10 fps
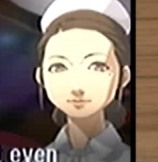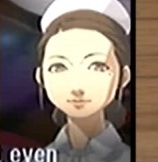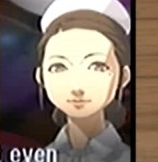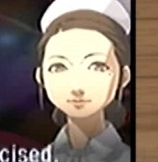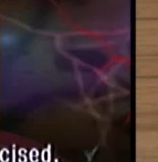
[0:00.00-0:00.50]

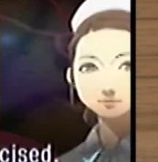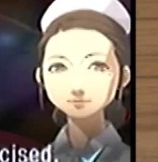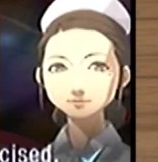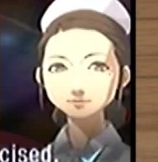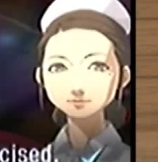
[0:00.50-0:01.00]

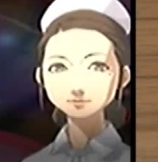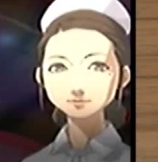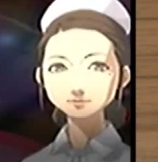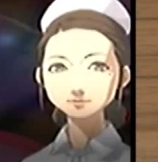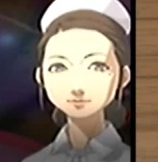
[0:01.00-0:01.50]

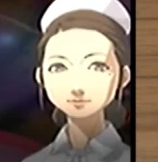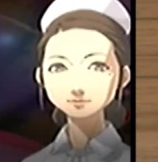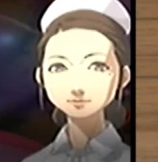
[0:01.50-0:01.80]
(no one is talking)